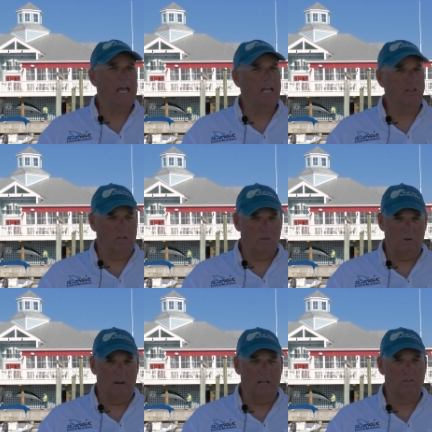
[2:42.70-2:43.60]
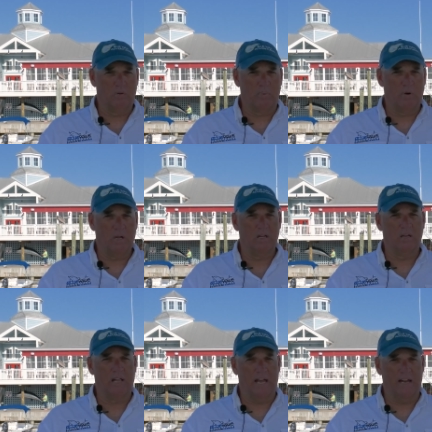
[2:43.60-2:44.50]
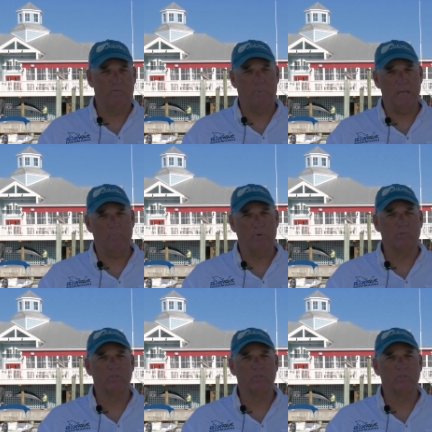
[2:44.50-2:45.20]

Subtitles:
and you can run into a pretty good line of people.